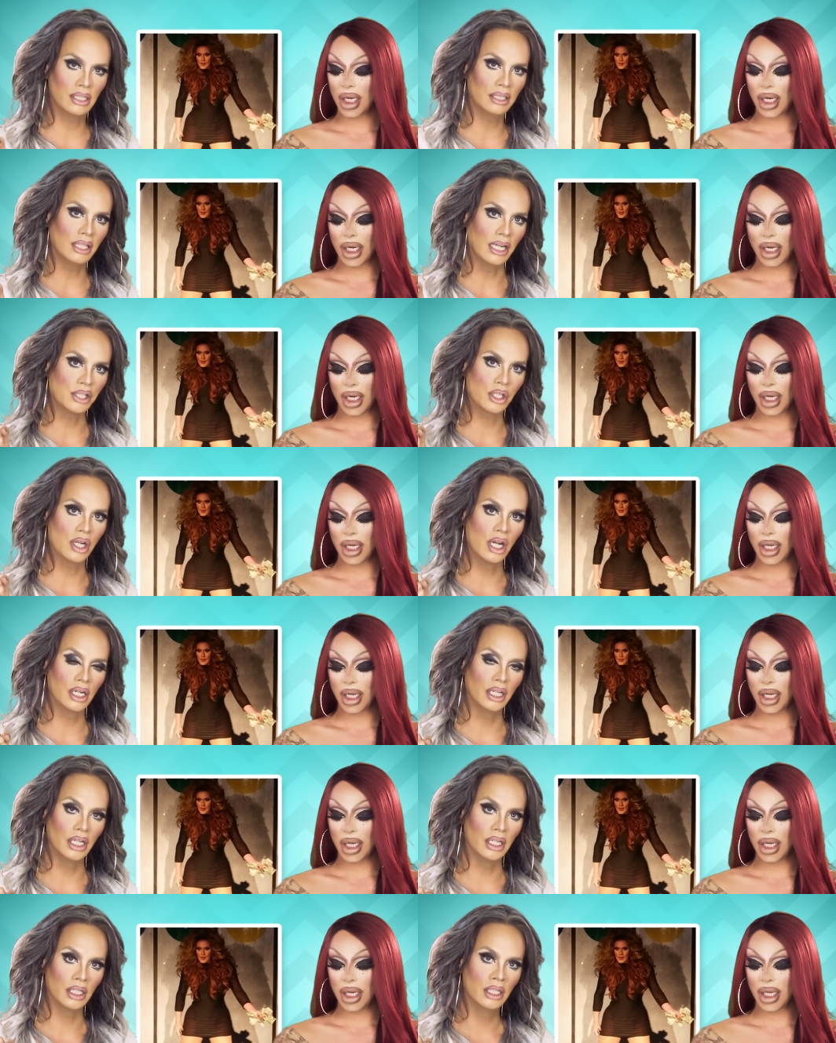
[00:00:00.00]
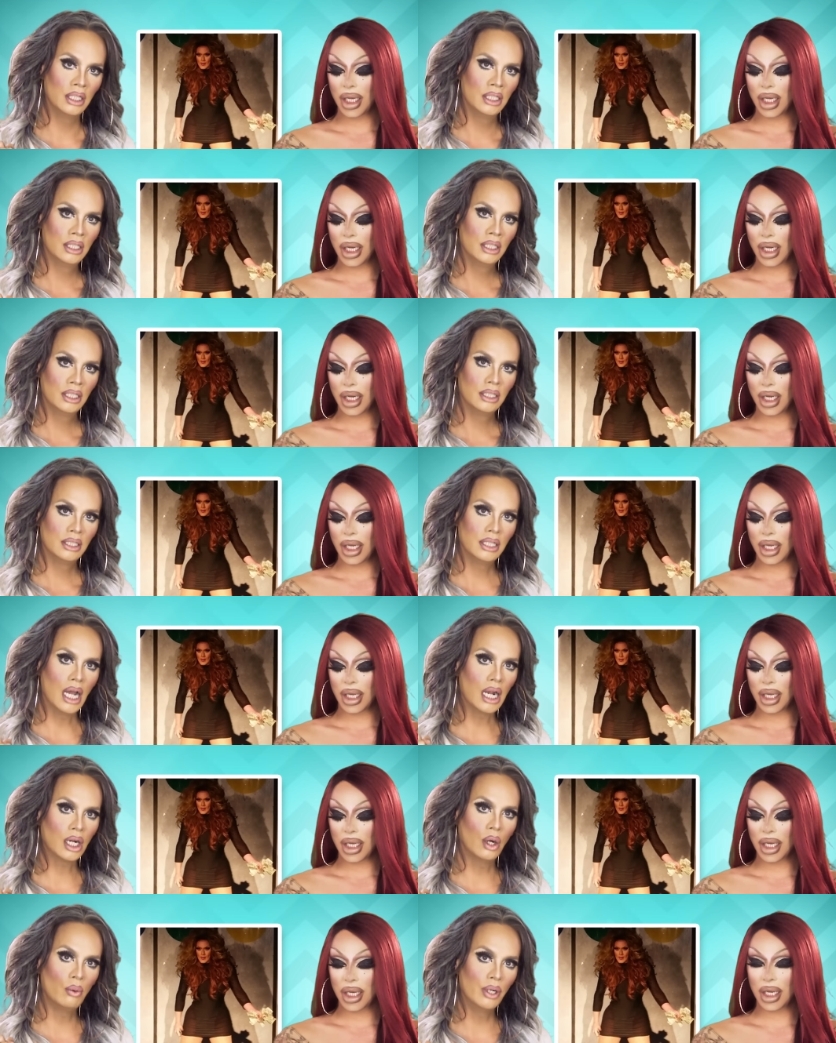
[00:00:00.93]
Speaker 1: clutch on it.
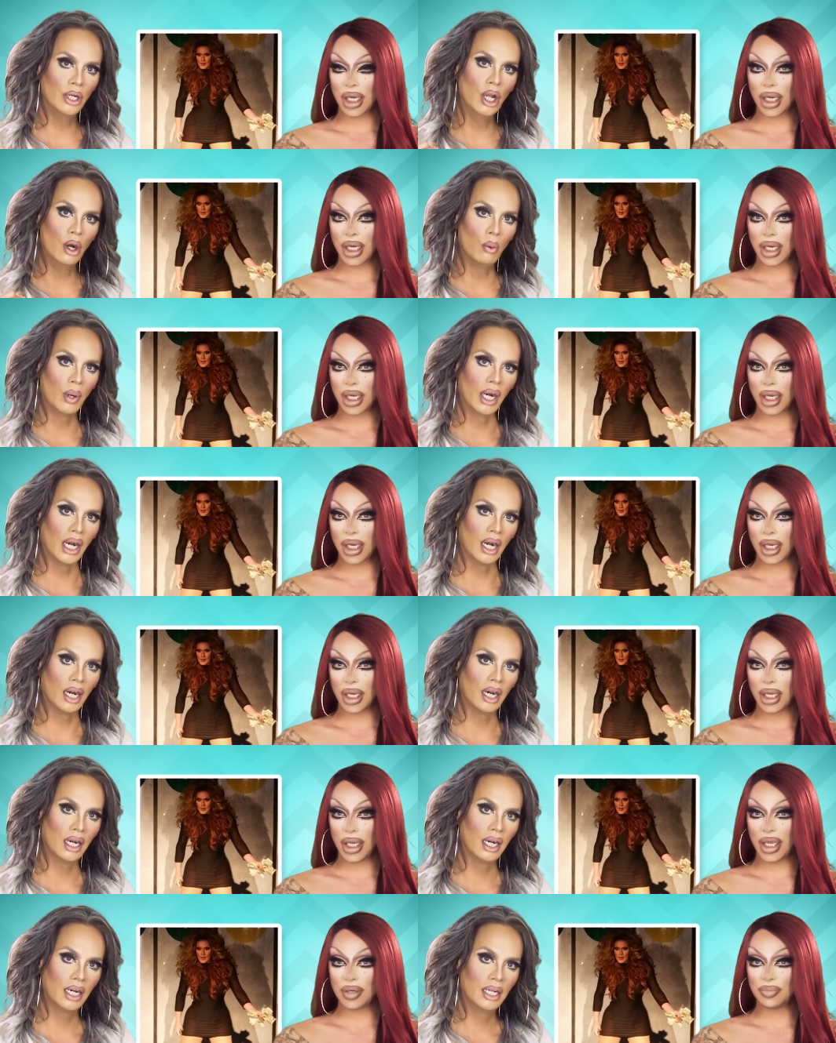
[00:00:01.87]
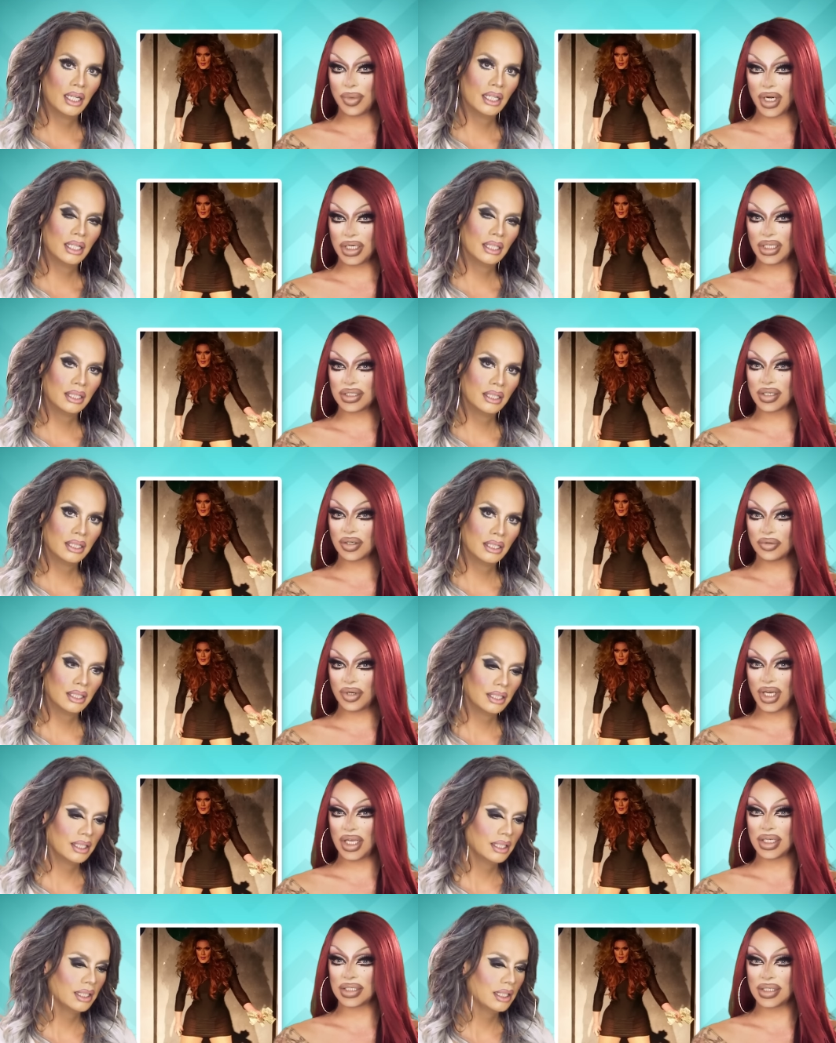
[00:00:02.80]
Not going nowhere.
Speaker 2: And money is a
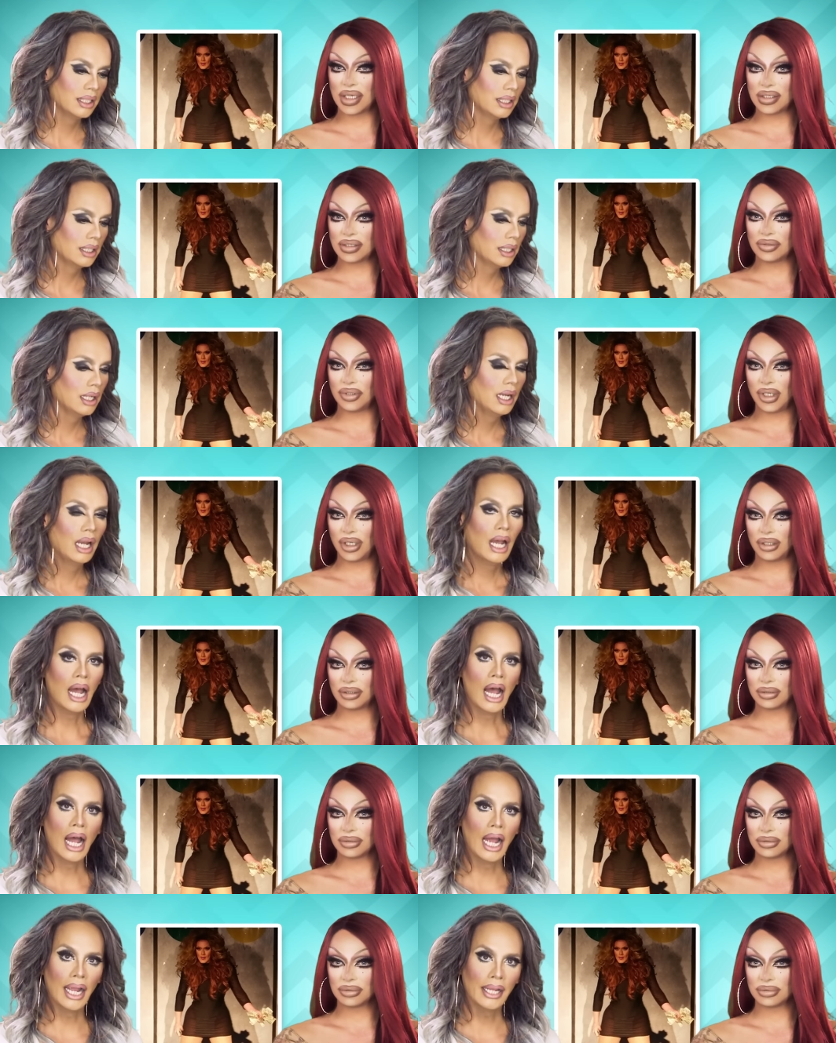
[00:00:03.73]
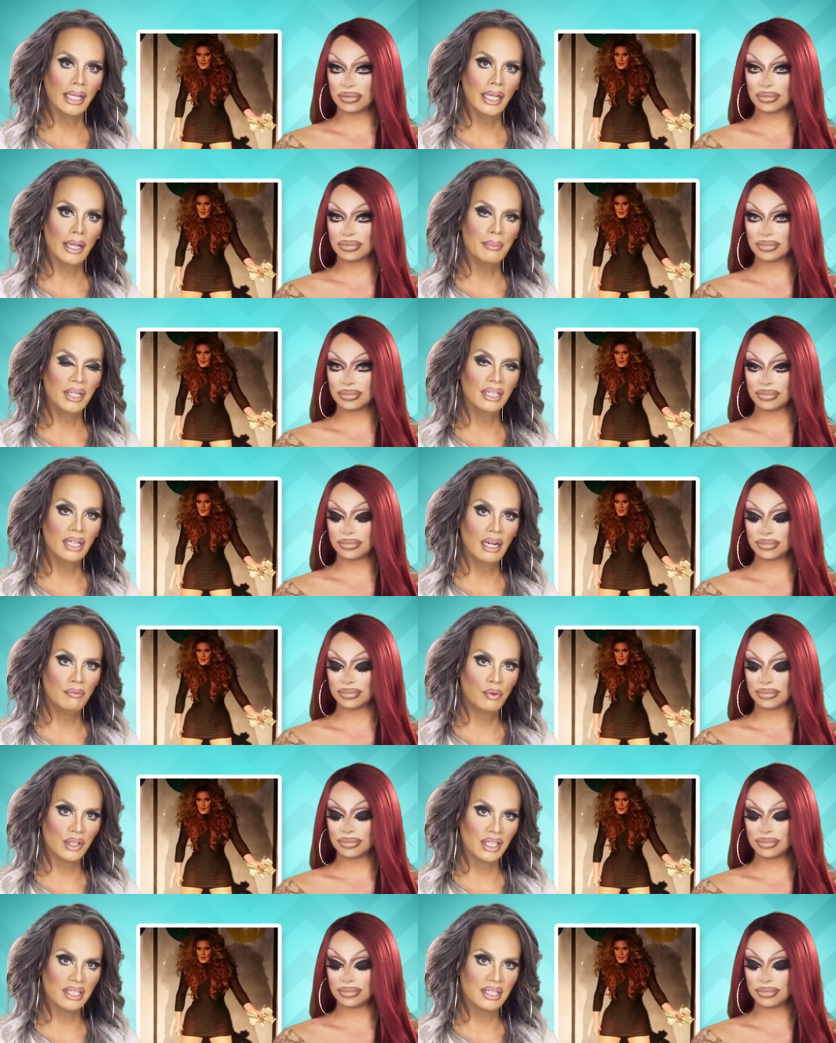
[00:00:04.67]
great accessory.
Speaker 1: I am in
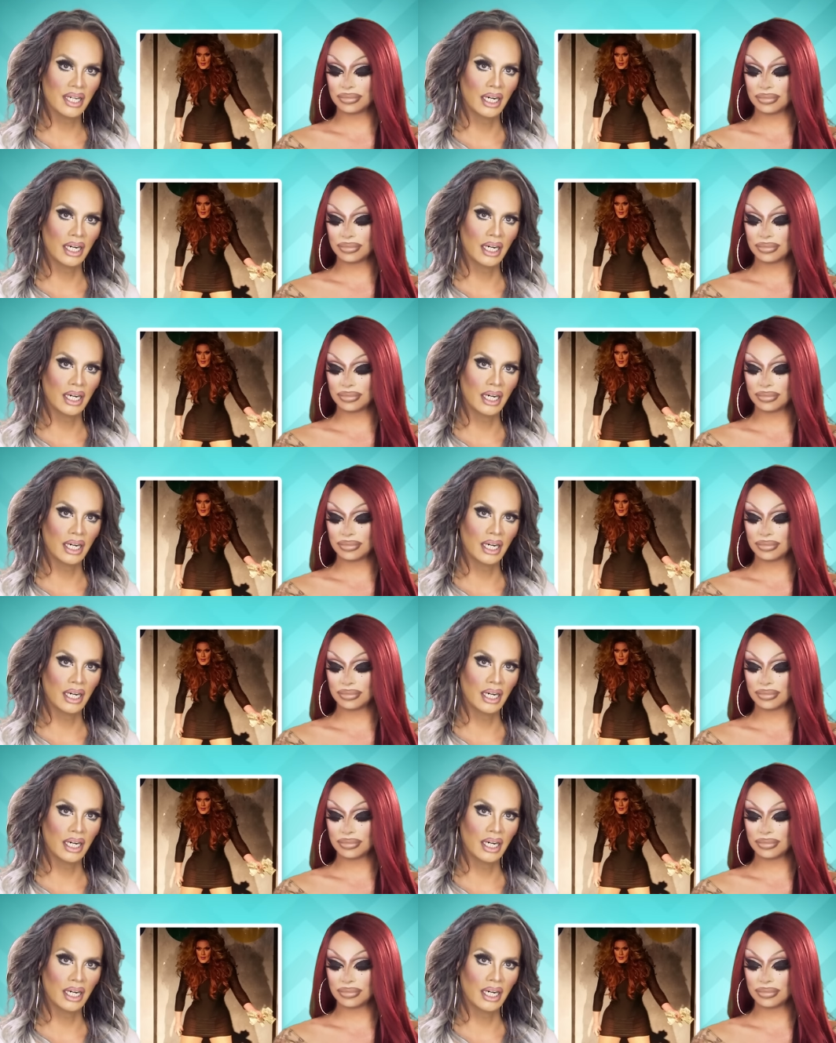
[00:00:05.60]
love with this